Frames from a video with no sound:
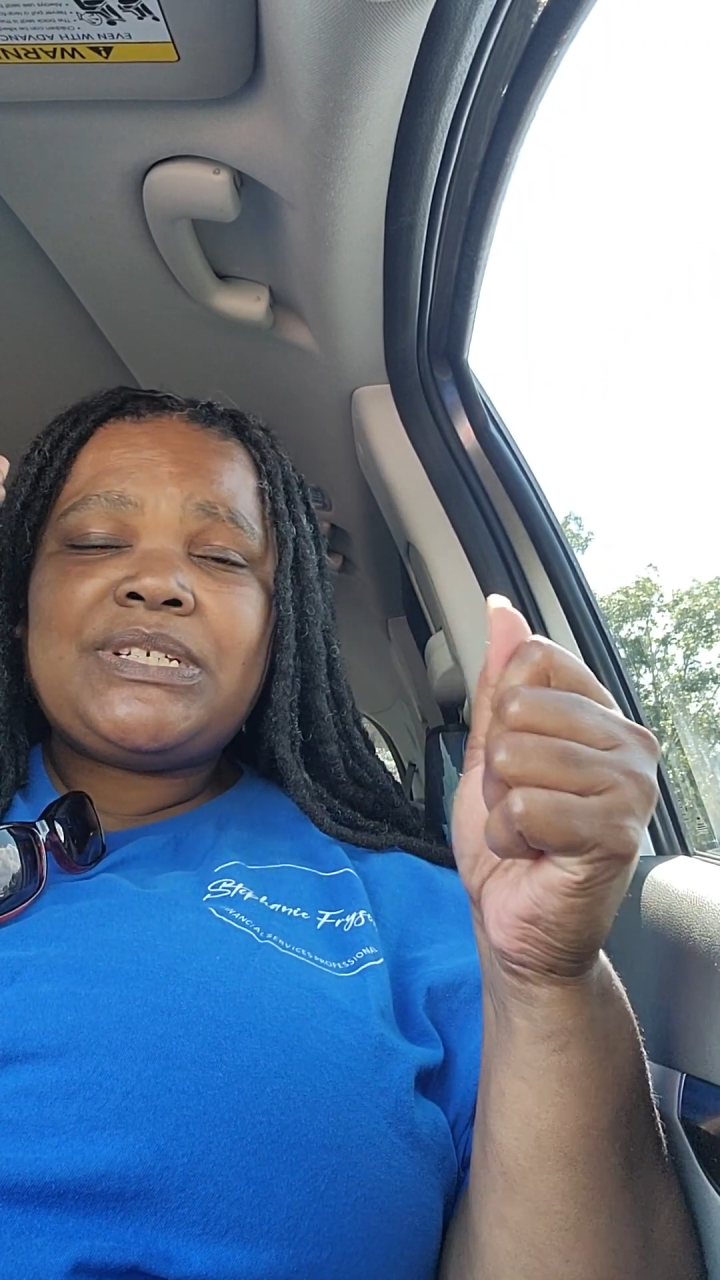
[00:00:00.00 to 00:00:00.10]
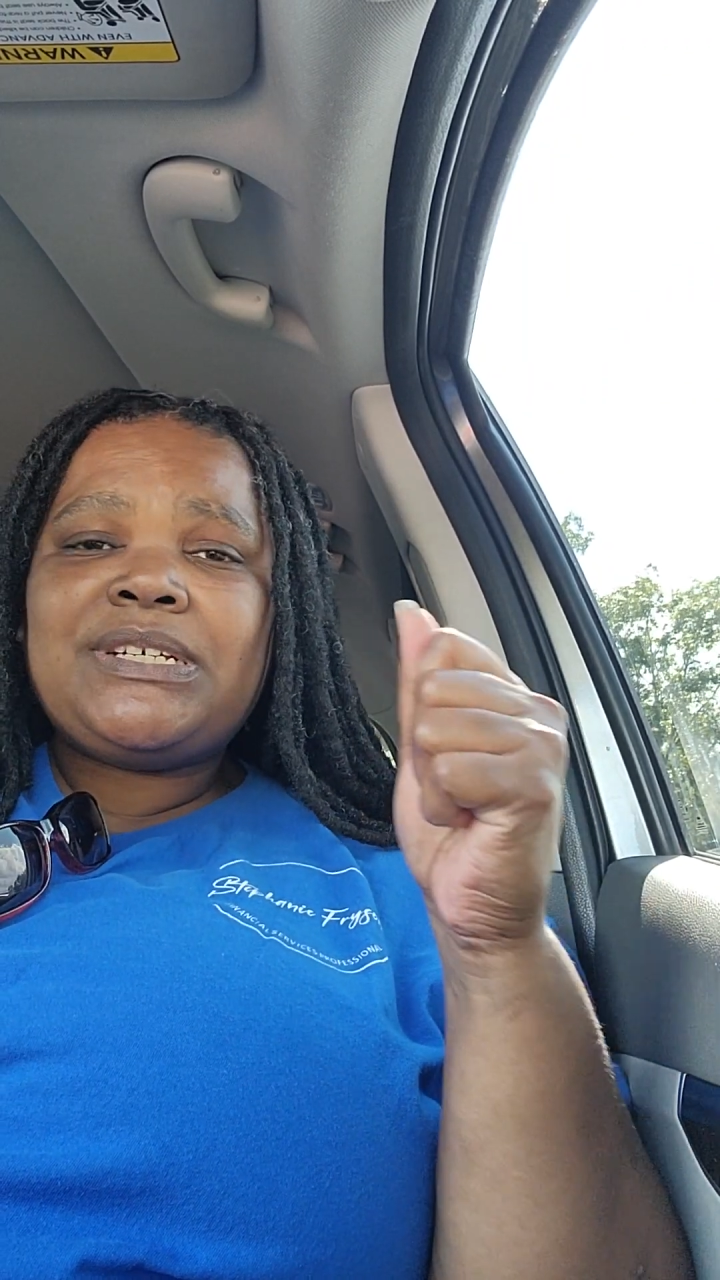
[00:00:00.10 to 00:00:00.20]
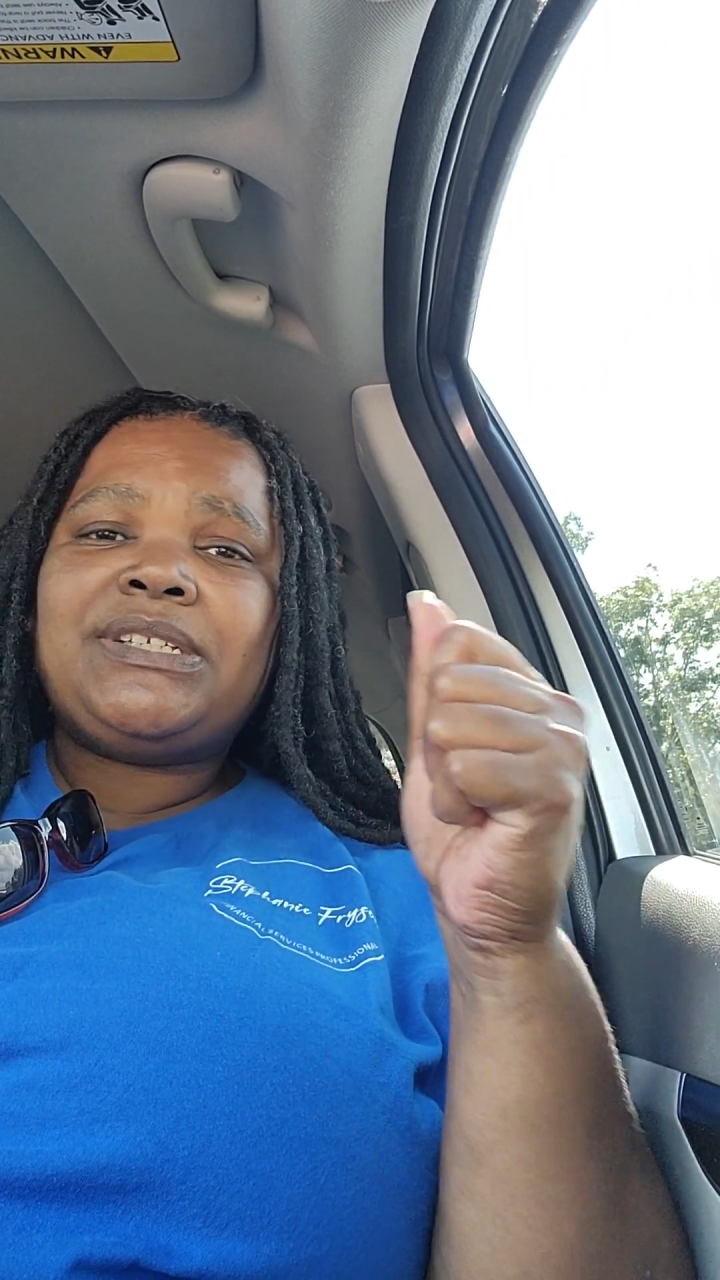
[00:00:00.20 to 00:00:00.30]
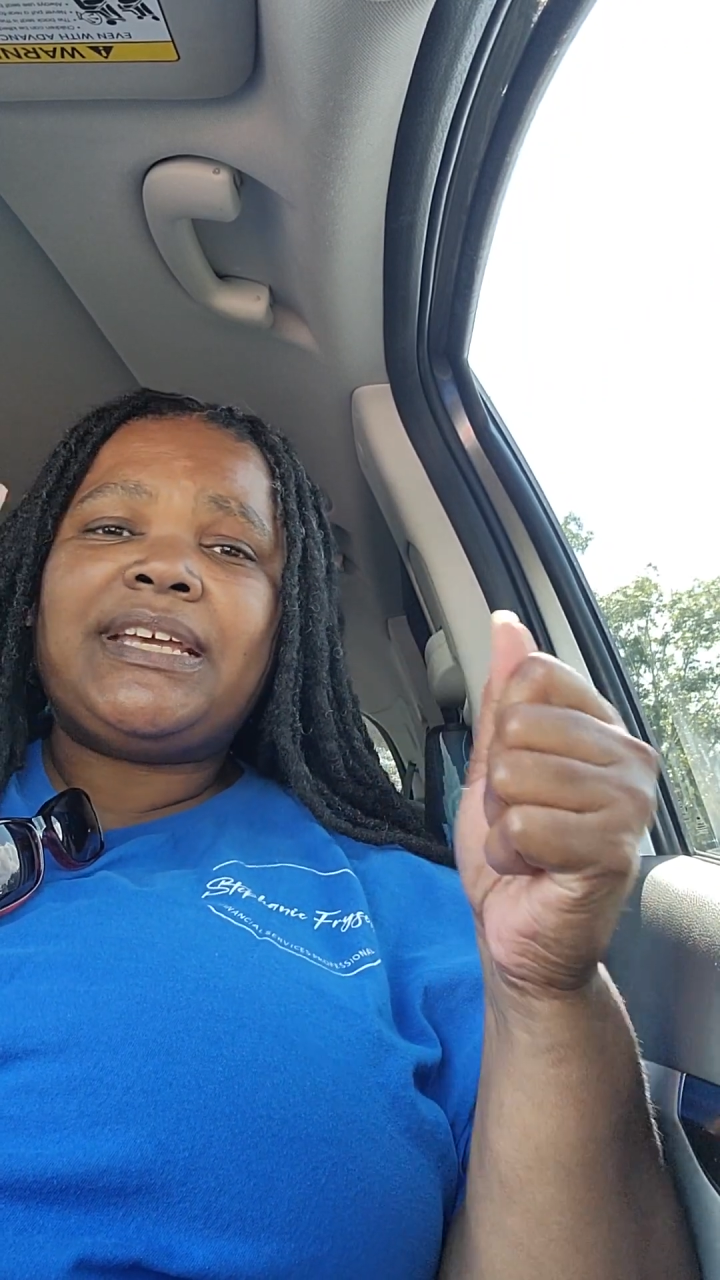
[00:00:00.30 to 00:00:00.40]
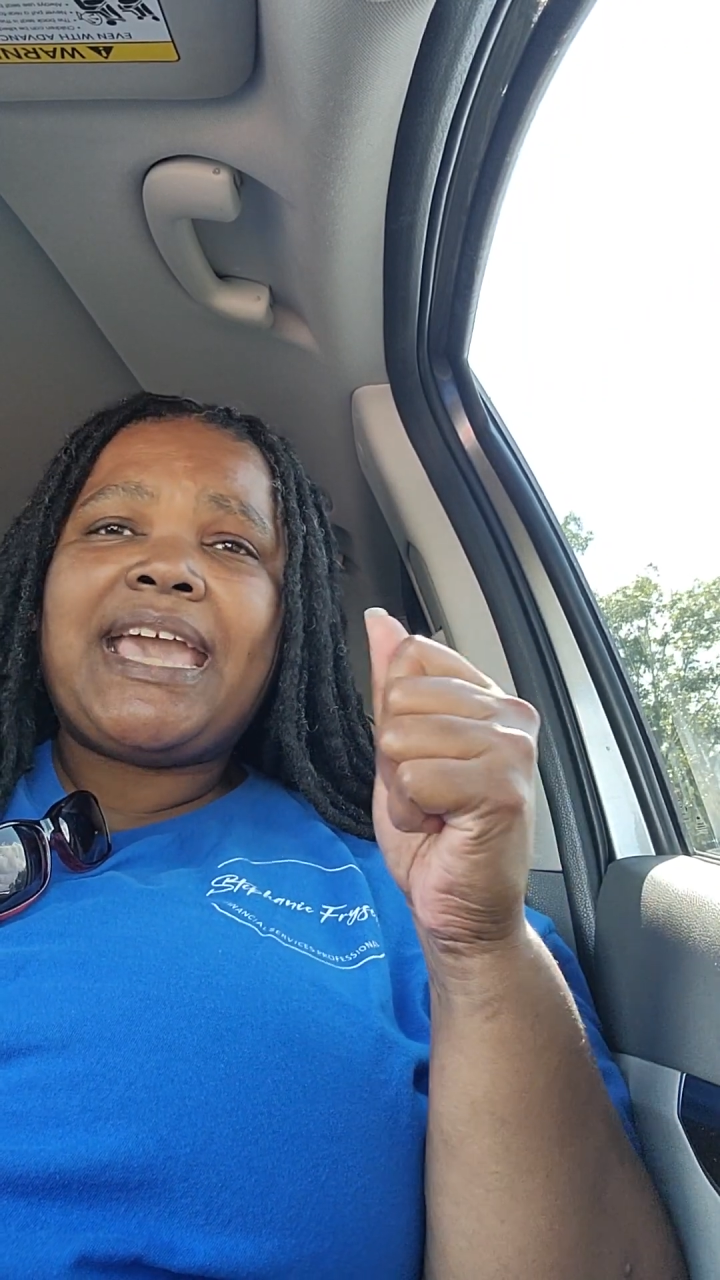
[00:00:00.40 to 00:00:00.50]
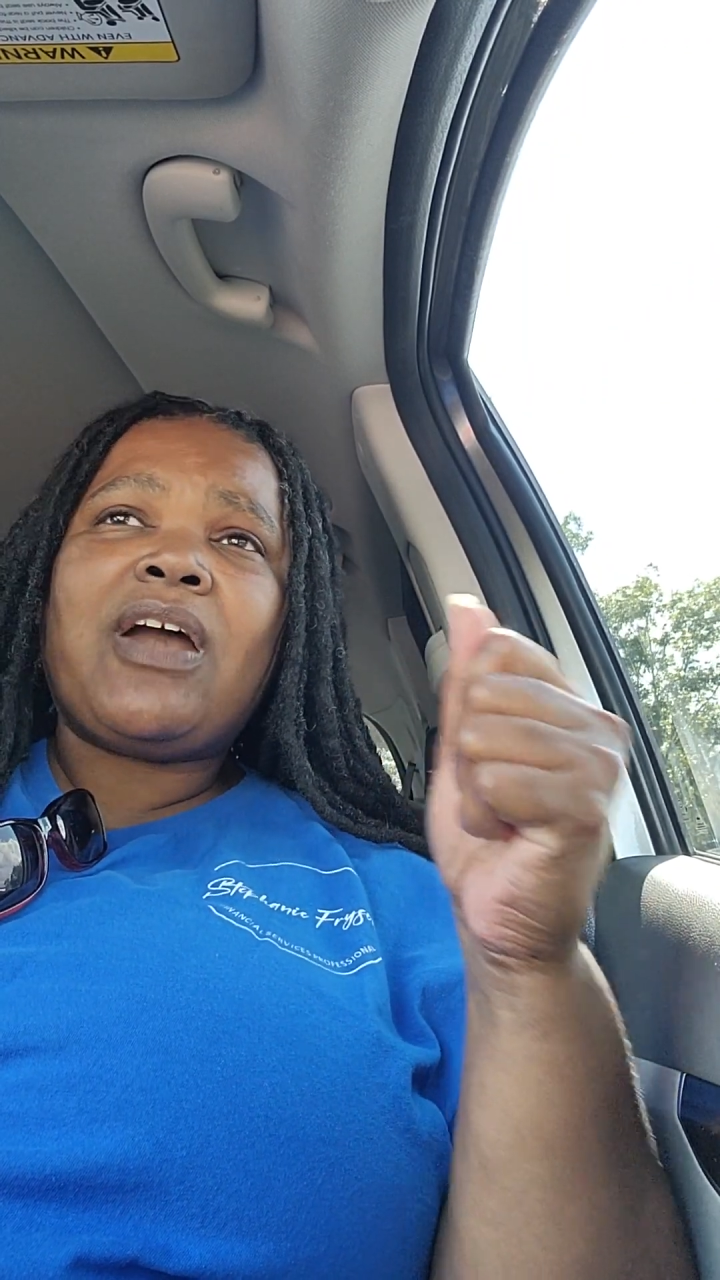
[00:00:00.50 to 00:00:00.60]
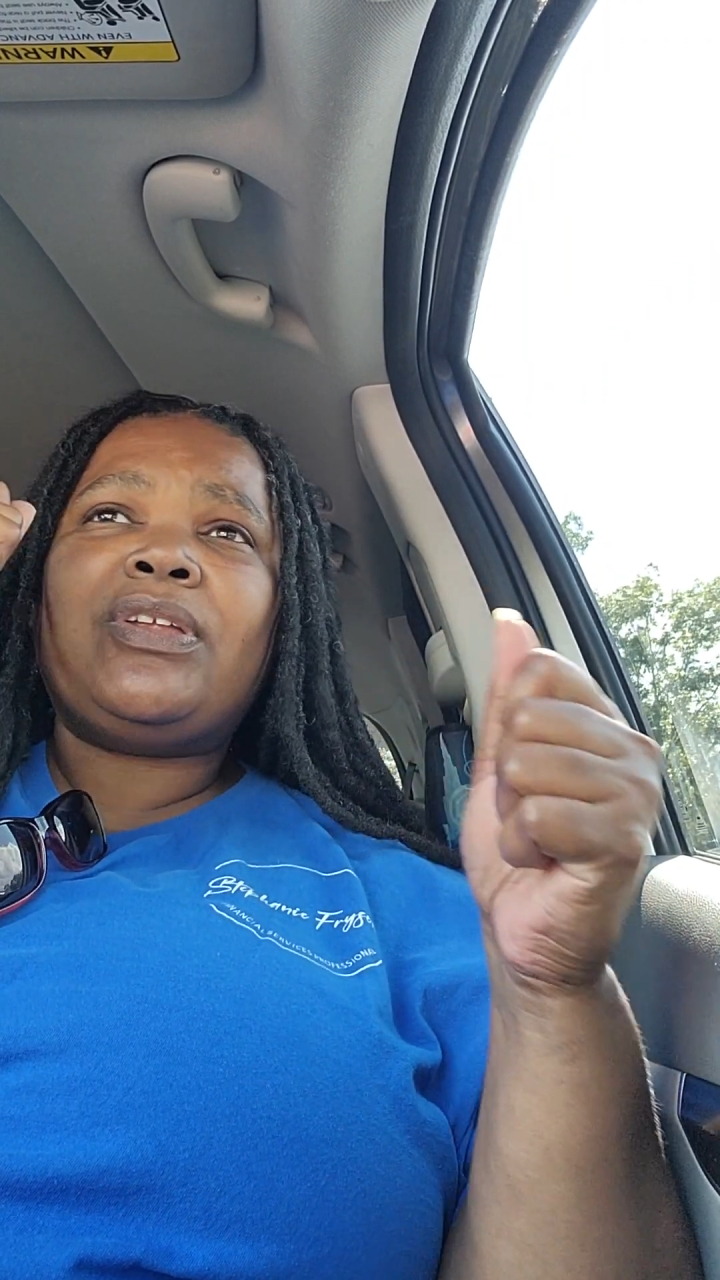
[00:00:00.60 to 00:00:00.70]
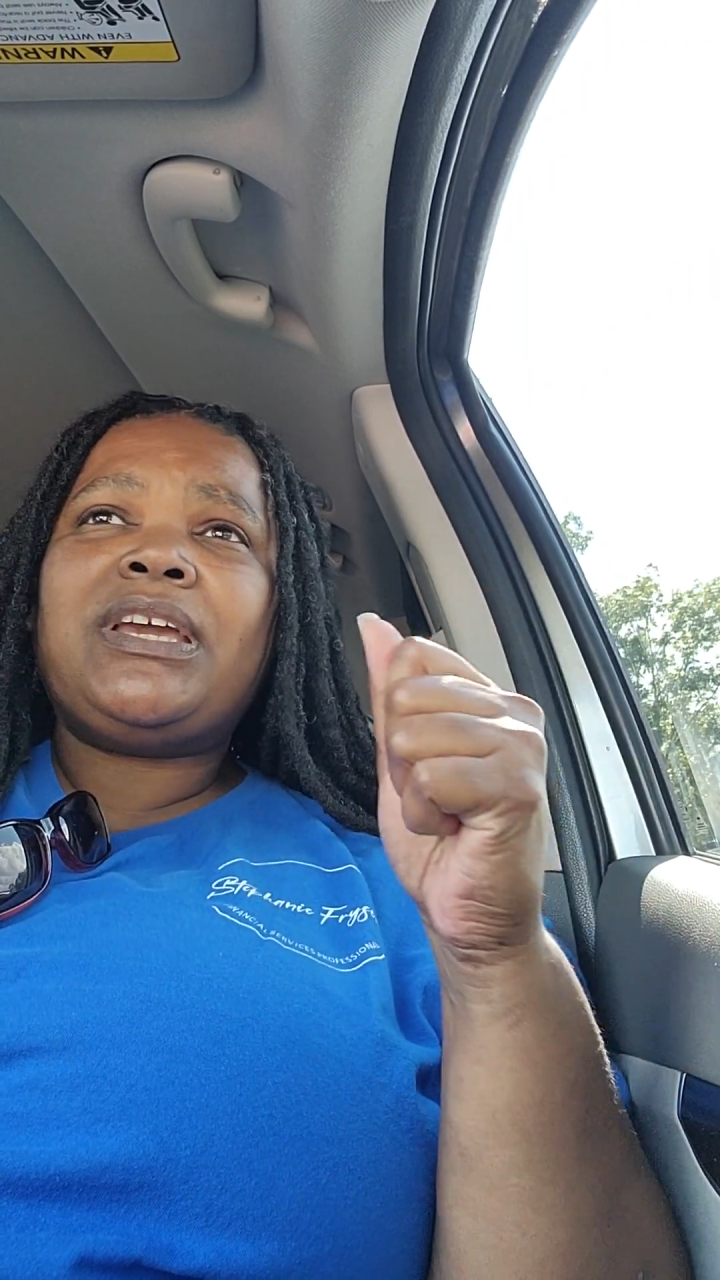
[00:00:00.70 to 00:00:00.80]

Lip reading: to the county